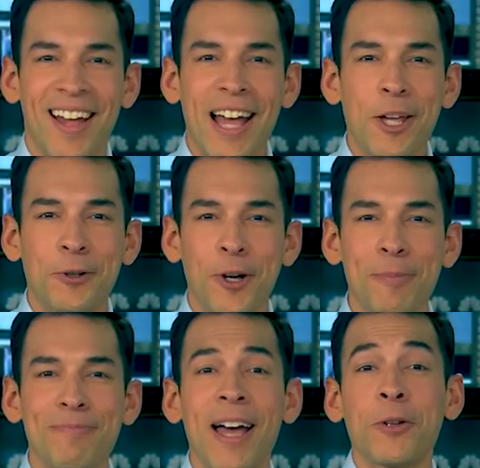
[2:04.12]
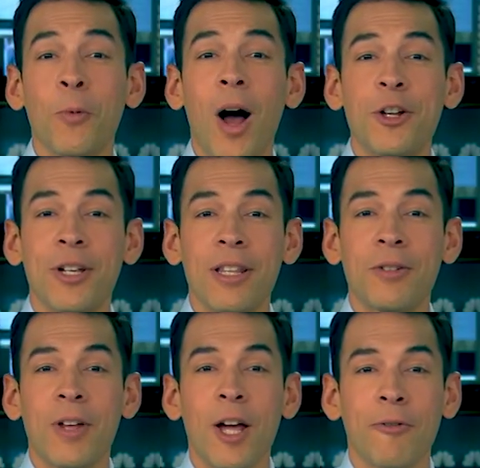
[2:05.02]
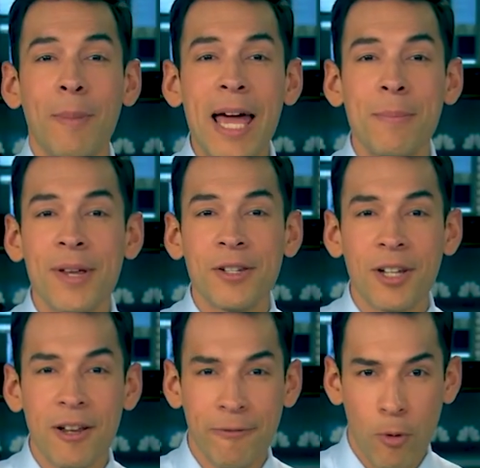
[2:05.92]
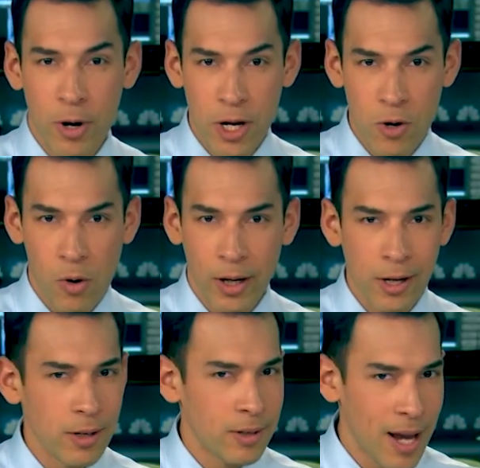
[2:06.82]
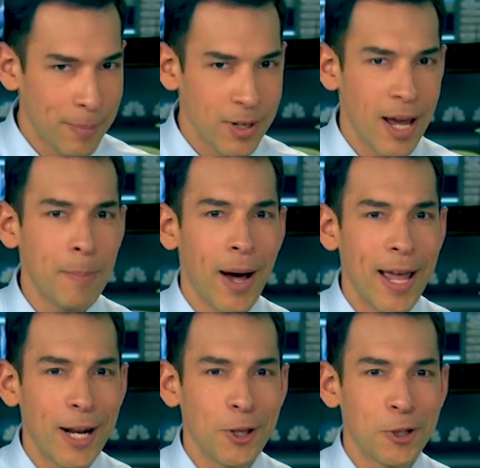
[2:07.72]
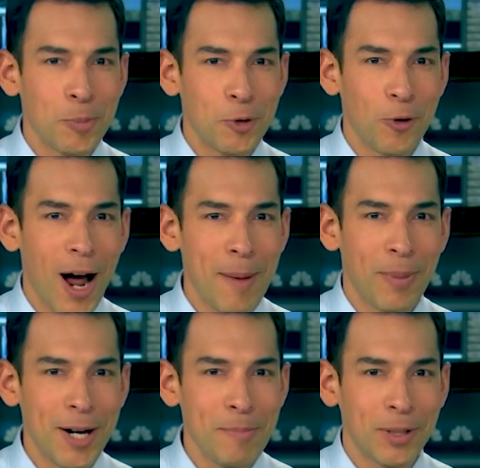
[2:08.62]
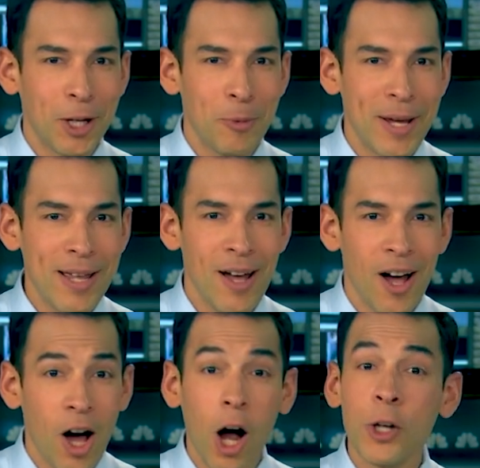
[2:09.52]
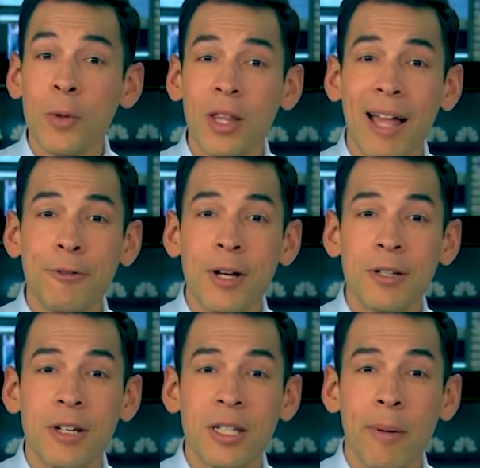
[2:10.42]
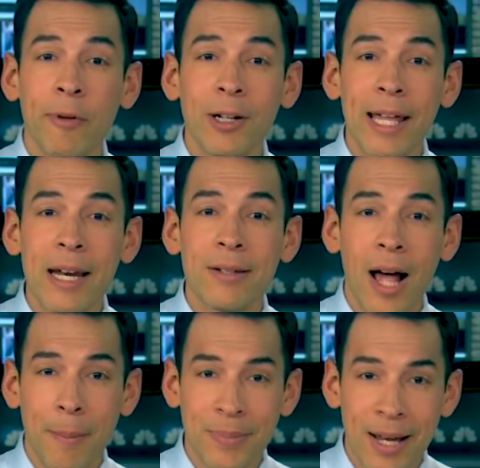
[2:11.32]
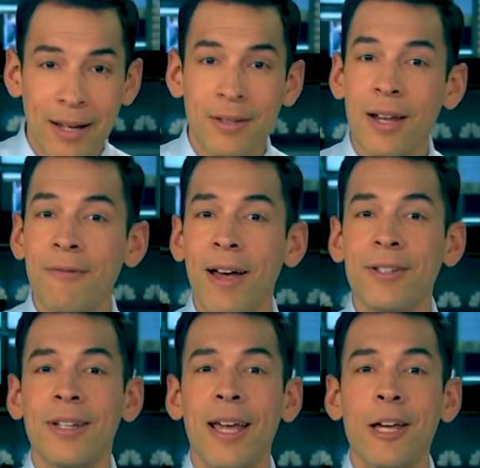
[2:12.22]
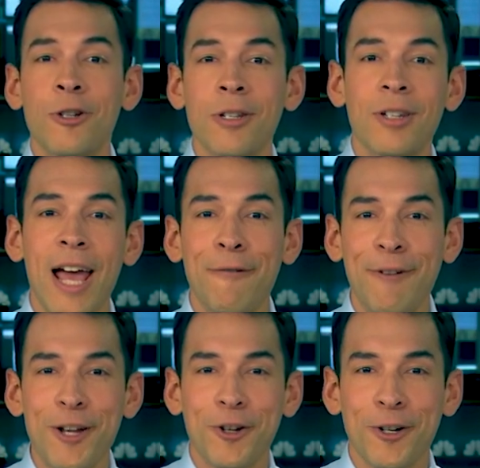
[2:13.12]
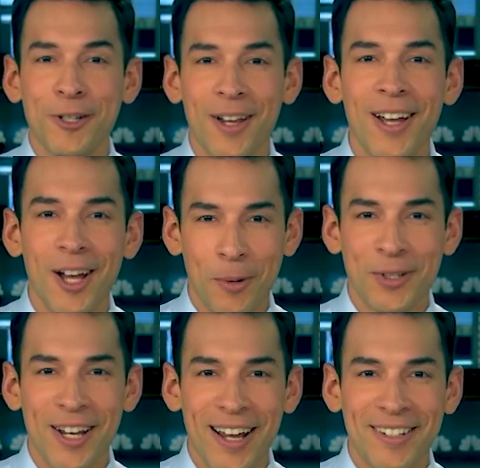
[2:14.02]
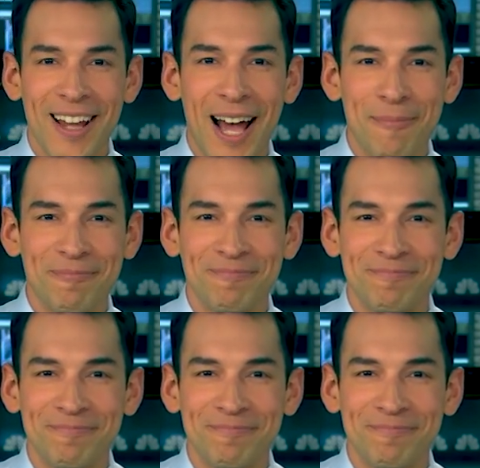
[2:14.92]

Hey YouTube, thanks for watching this video from NBC4 New York. You can stay up to date by hitting the subscribe button below me. Also on the left, you can see some of our latest updates, investigations, and features. We'll see you next time.